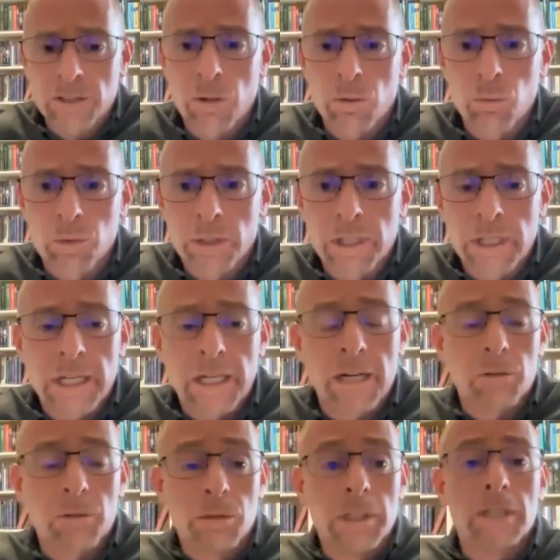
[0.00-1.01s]
so
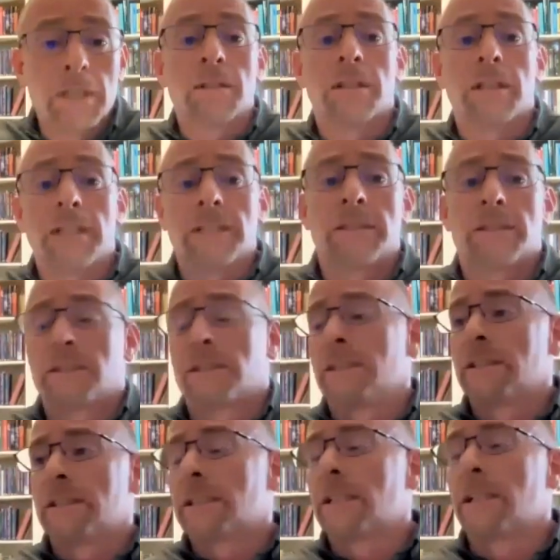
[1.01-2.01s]
it really,
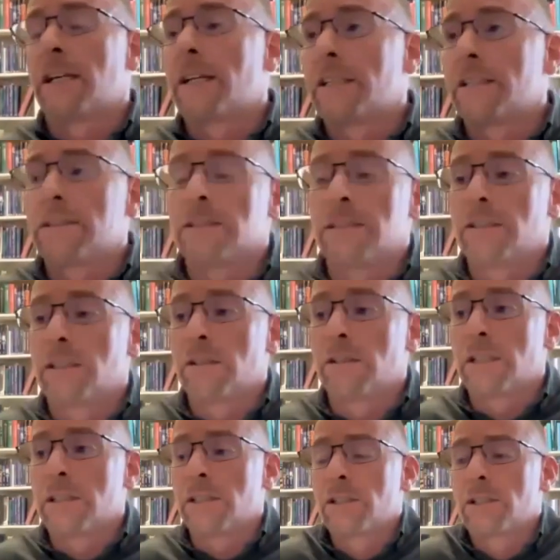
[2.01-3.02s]
uh, you know,
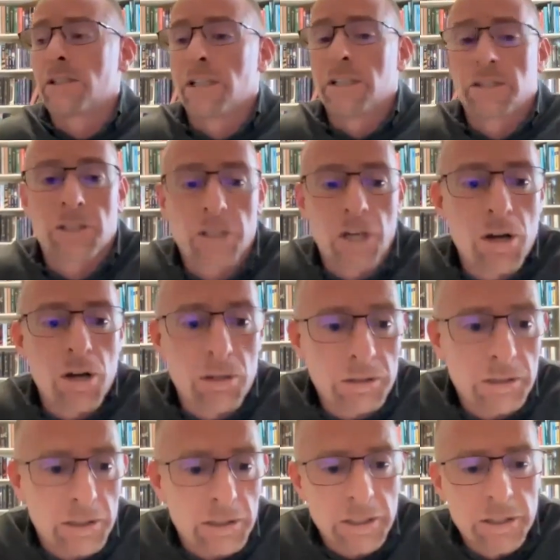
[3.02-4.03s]
it it
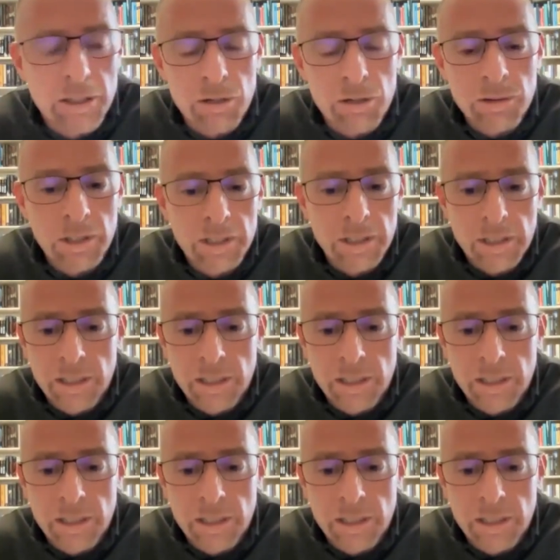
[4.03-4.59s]
shows, you know,